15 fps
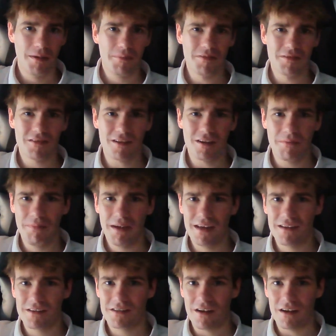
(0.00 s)
People started
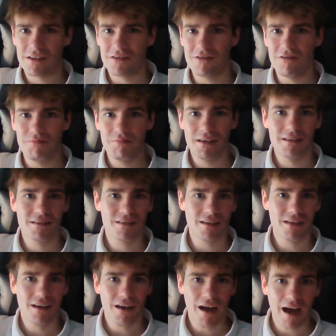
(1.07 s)
making such cool pieces and I